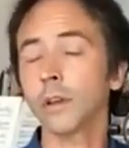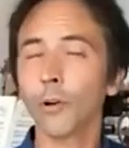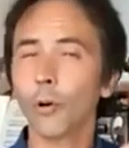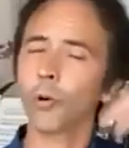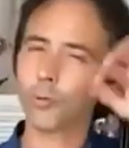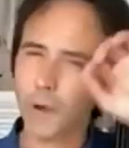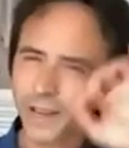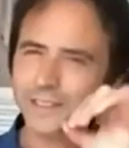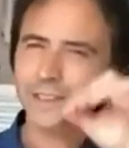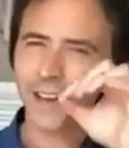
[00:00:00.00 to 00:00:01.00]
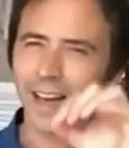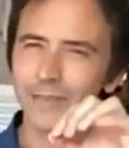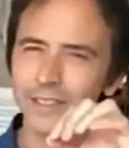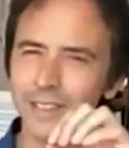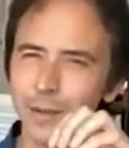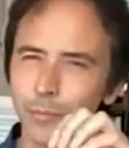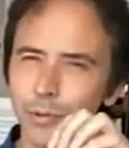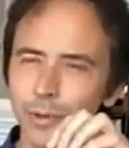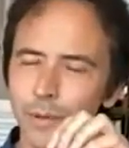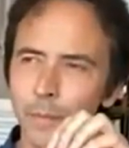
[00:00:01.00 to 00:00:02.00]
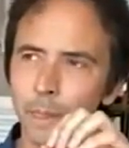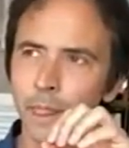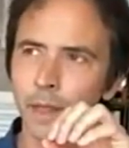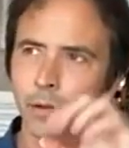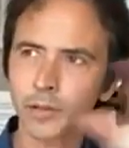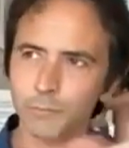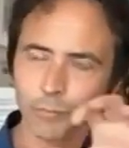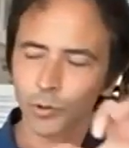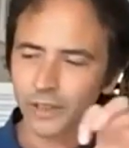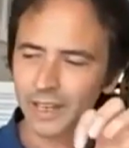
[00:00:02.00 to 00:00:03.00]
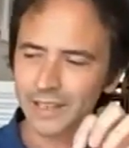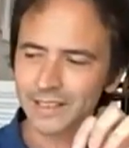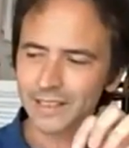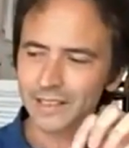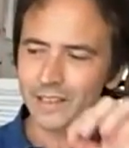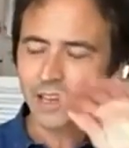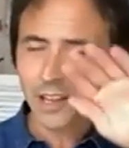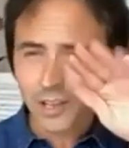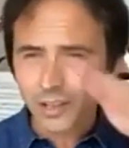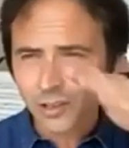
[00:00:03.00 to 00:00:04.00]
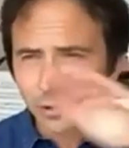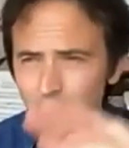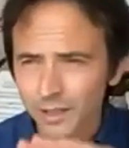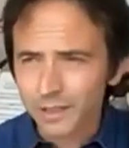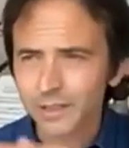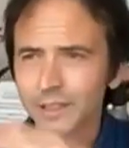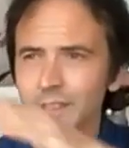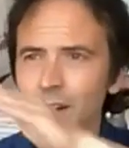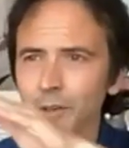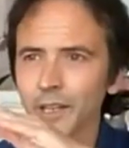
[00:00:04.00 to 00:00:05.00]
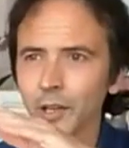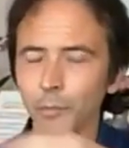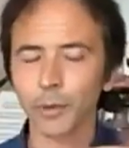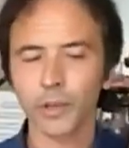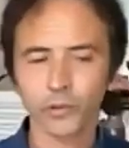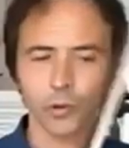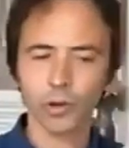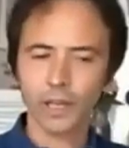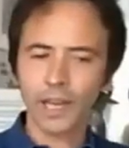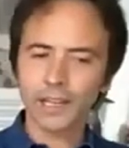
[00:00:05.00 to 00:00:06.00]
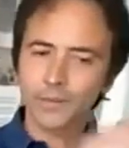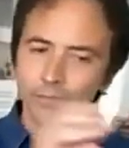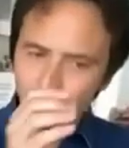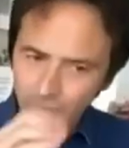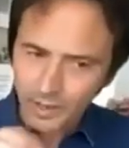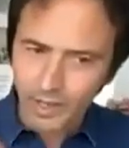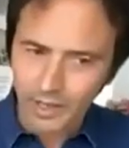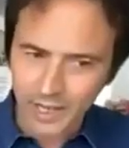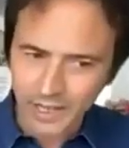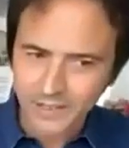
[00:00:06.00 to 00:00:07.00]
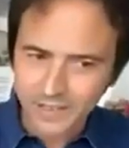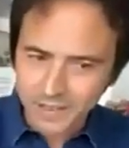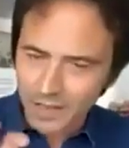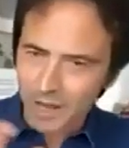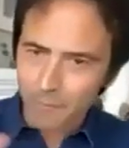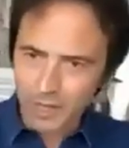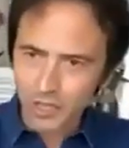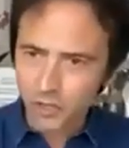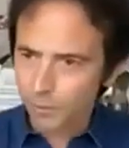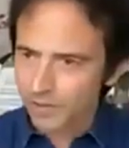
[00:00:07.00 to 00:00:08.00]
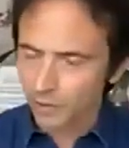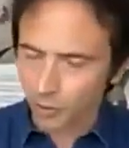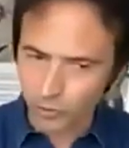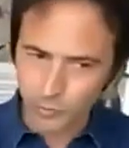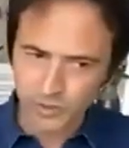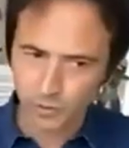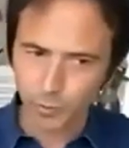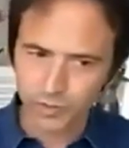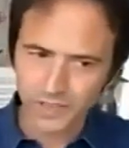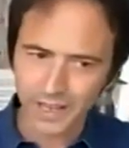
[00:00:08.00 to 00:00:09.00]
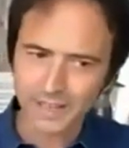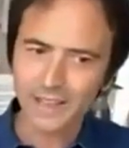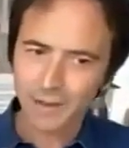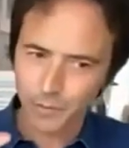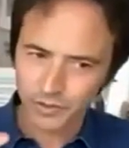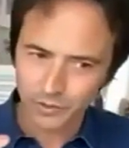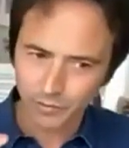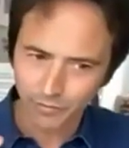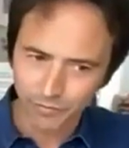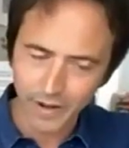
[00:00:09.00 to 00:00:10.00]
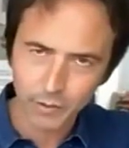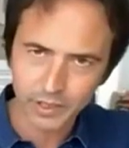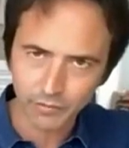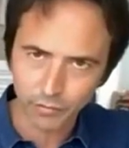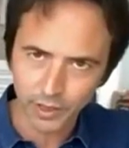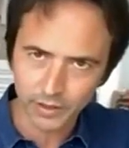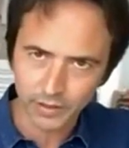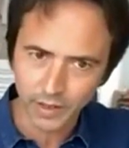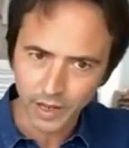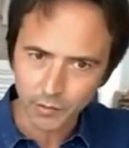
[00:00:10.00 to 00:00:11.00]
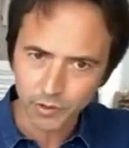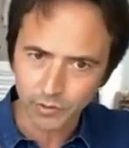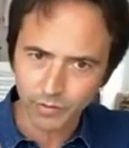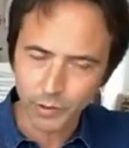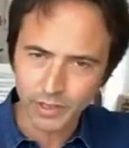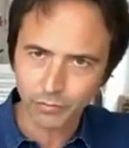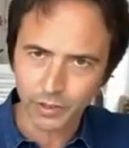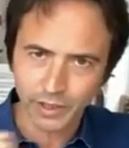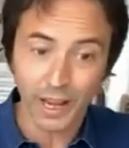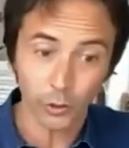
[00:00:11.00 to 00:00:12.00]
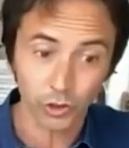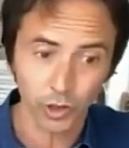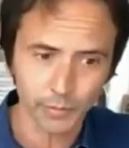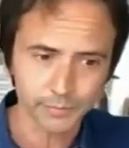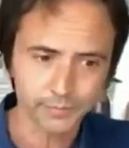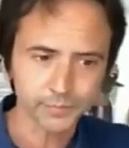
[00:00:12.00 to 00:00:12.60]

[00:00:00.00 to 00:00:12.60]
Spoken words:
always a half step in both cases, going down and up. So again, yes, embellishments, ornaments on both sides, but in a very different, with a very different outcome.